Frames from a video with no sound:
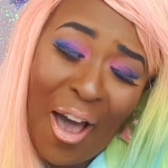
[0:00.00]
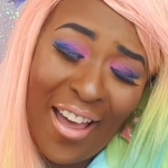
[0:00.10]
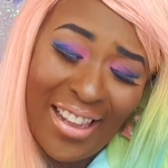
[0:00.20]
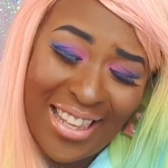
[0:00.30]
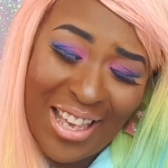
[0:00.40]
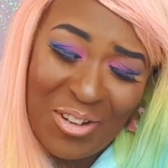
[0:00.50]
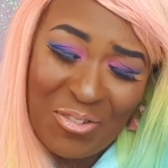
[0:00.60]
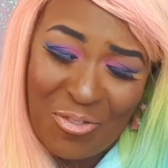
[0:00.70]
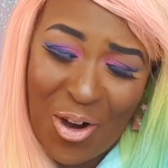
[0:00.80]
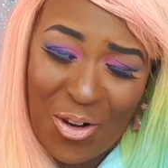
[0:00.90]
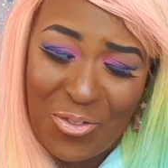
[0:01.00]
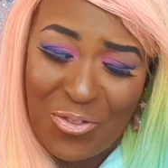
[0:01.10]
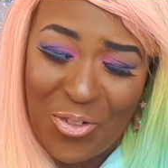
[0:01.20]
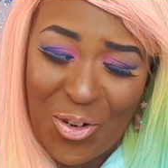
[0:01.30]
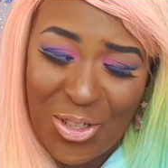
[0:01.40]
Little Frog of
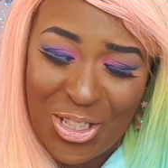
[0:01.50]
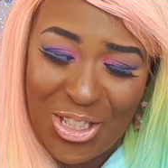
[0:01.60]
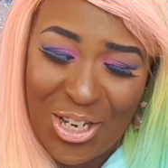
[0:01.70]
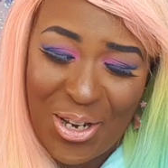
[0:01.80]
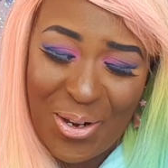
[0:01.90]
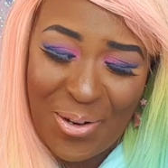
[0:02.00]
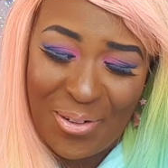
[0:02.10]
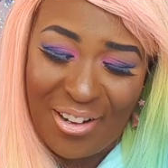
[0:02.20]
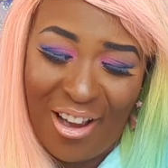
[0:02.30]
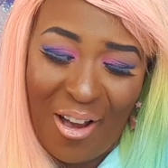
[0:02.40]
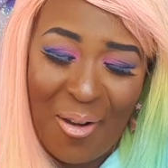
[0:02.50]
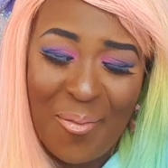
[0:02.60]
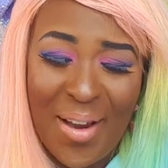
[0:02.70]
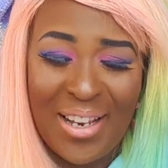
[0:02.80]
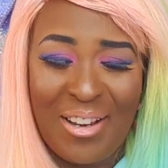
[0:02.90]
Fortune. Oh
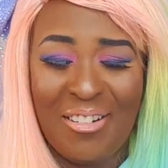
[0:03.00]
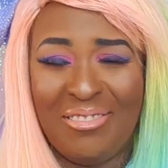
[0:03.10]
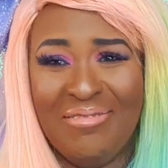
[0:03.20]
my god.